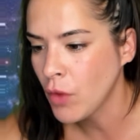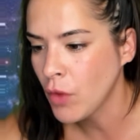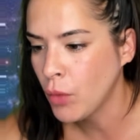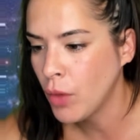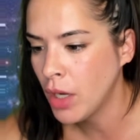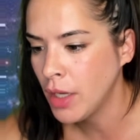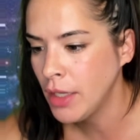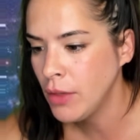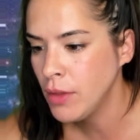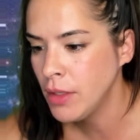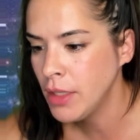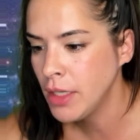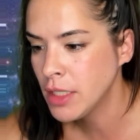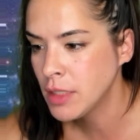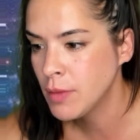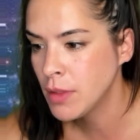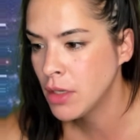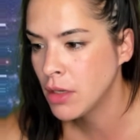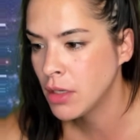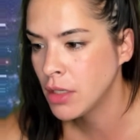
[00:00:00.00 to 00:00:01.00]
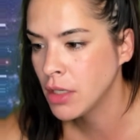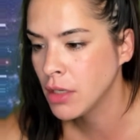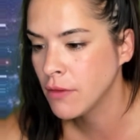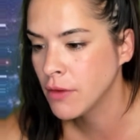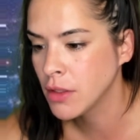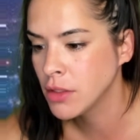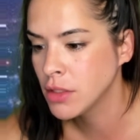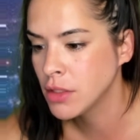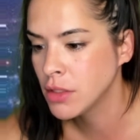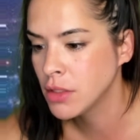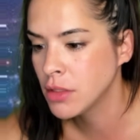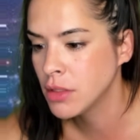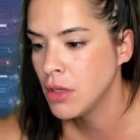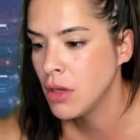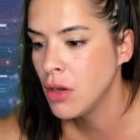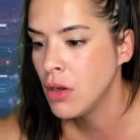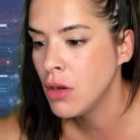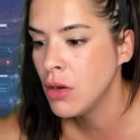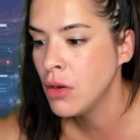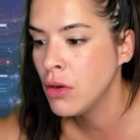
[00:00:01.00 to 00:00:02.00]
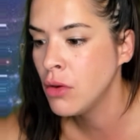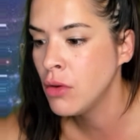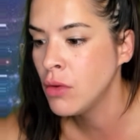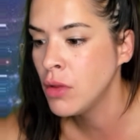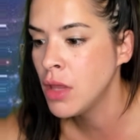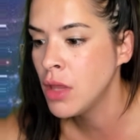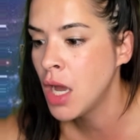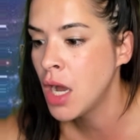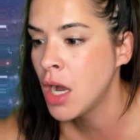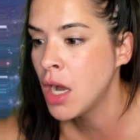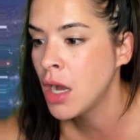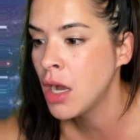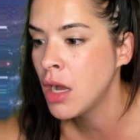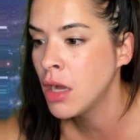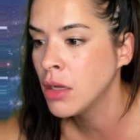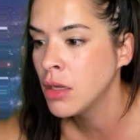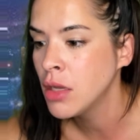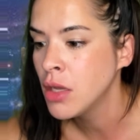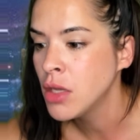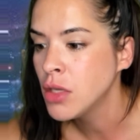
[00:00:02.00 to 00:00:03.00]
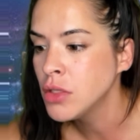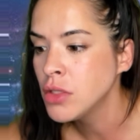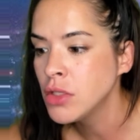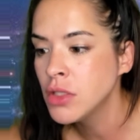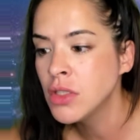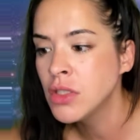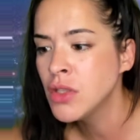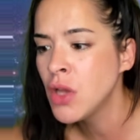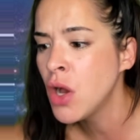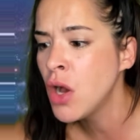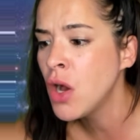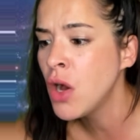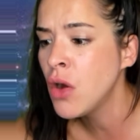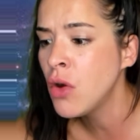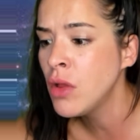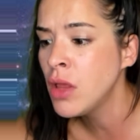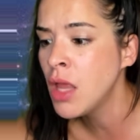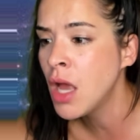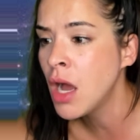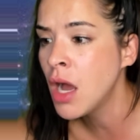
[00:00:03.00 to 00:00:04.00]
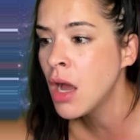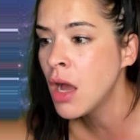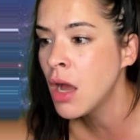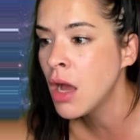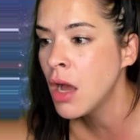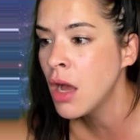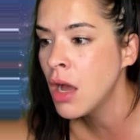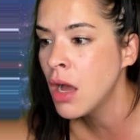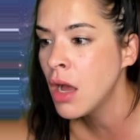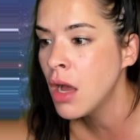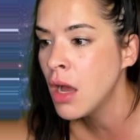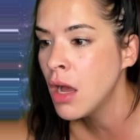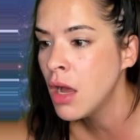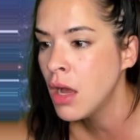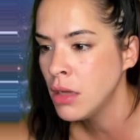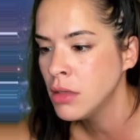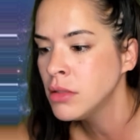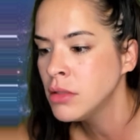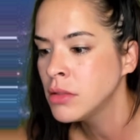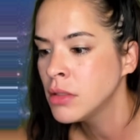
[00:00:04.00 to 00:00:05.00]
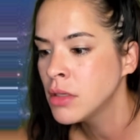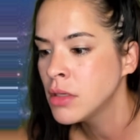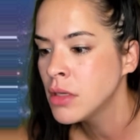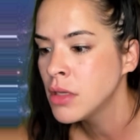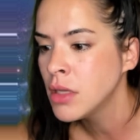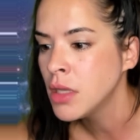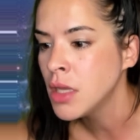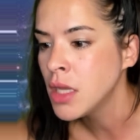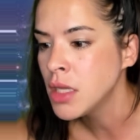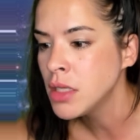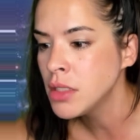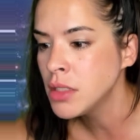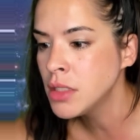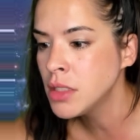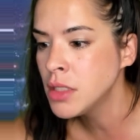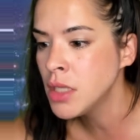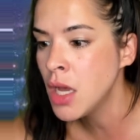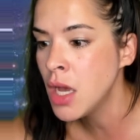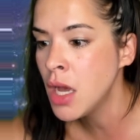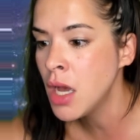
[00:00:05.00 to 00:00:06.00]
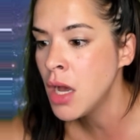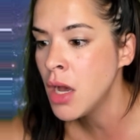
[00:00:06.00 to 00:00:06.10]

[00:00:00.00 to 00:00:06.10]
Wow, he really has been on here for so long. So long, so